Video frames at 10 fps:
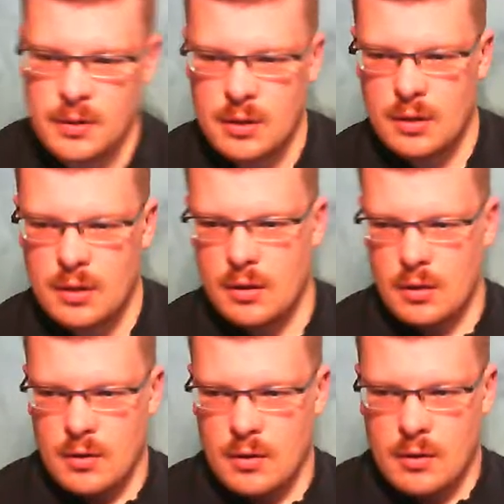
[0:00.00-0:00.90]

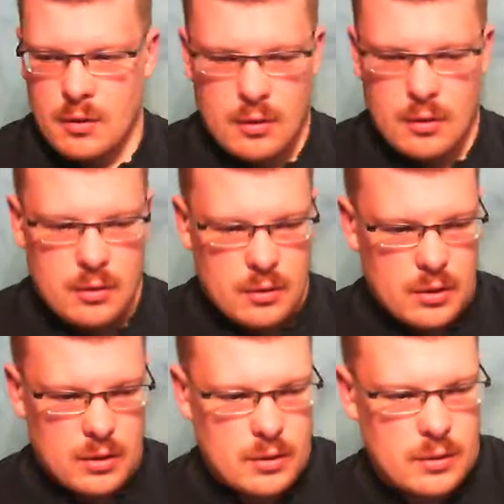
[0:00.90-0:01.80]
Nobody speaks.